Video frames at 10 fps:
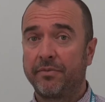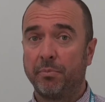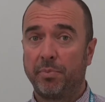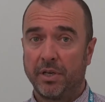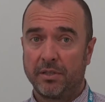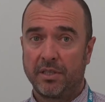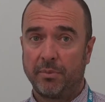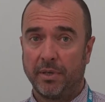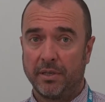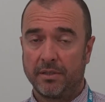from person to
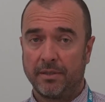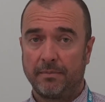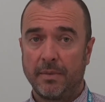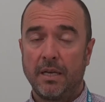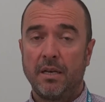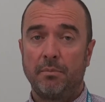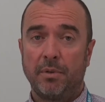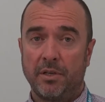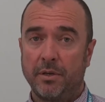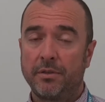person, but
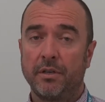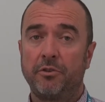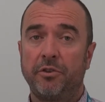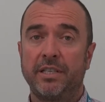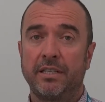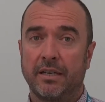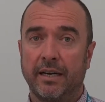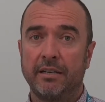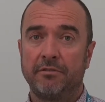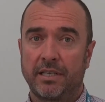no surgery is
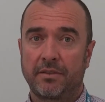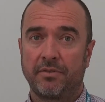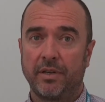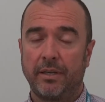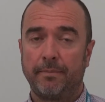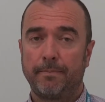entirely risk-free.